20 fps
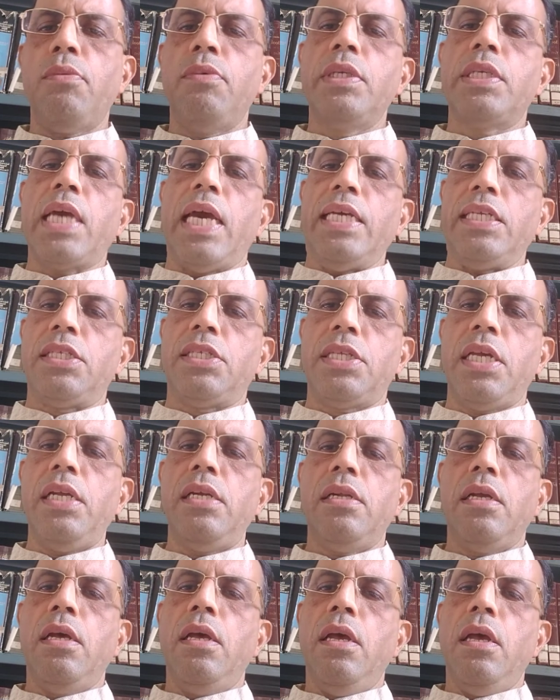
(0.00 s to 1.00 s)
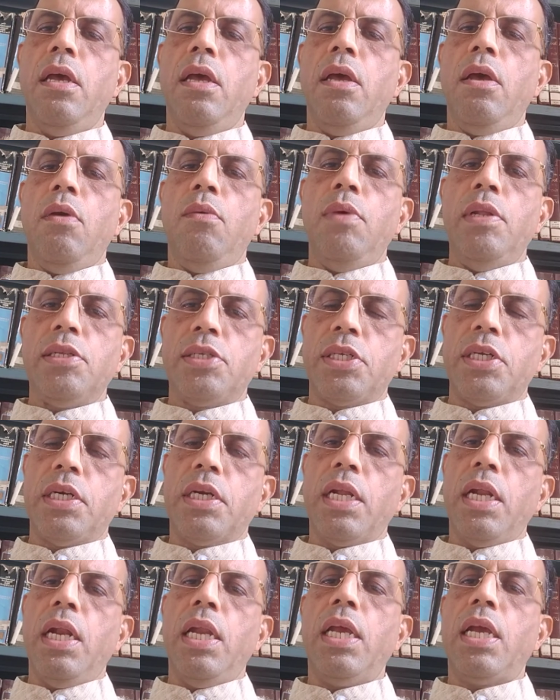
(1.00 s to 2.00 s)
which I said will
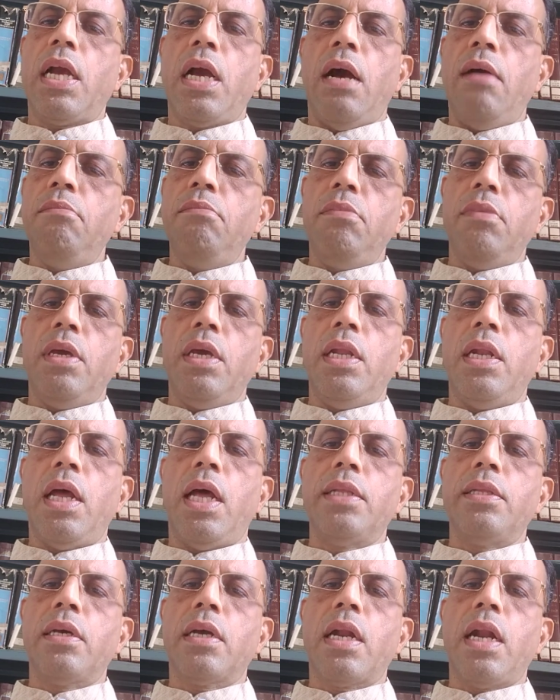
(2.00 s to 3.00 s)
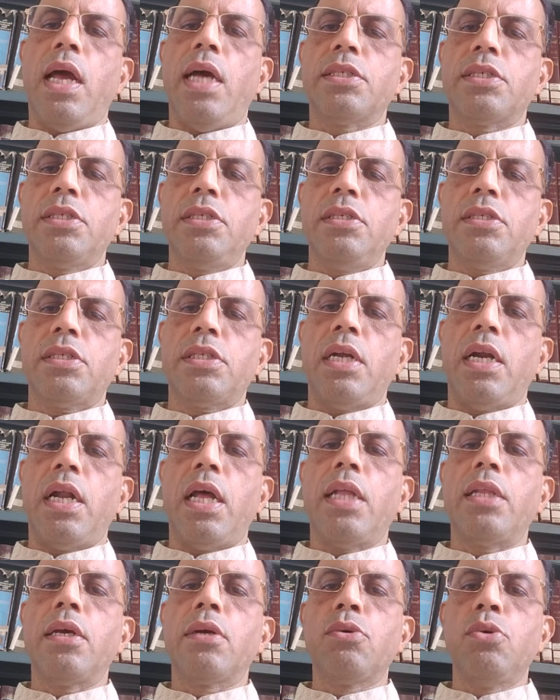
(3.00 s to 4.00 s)
certainly come in other classes and
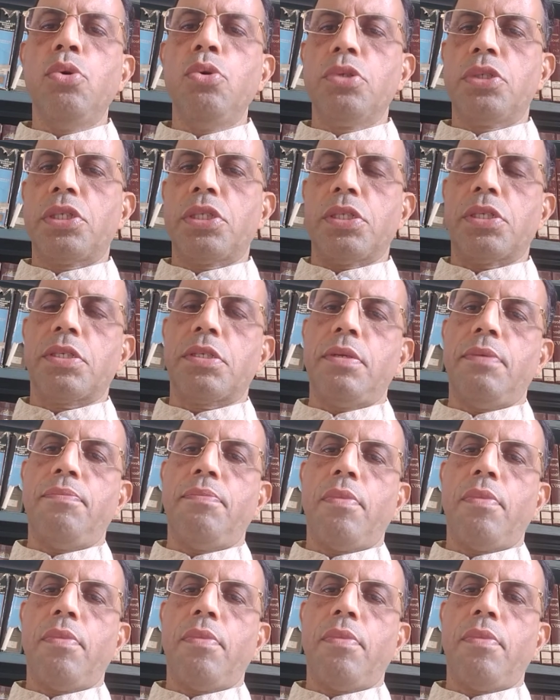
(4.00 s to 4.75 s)
other courses.